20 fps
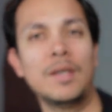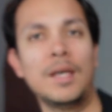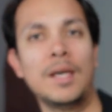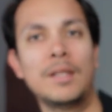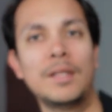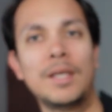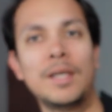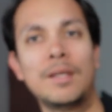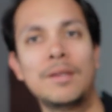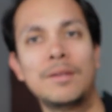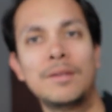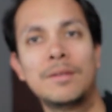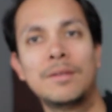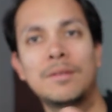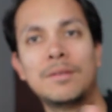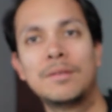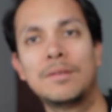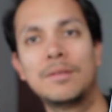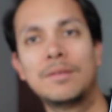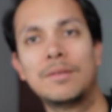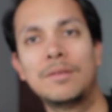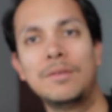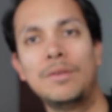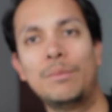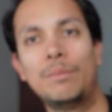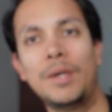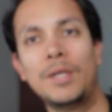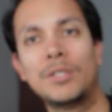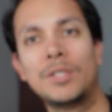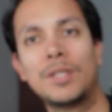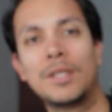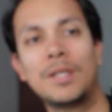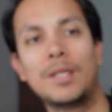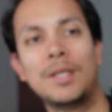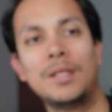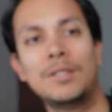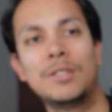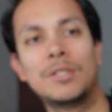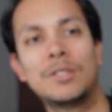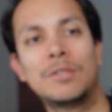And then you
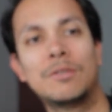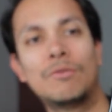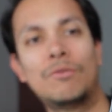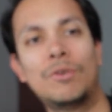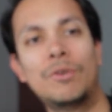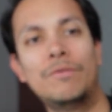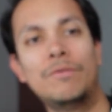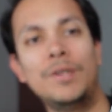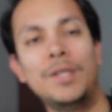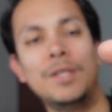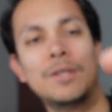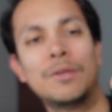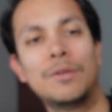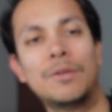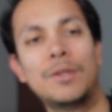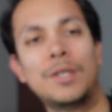basically just reveal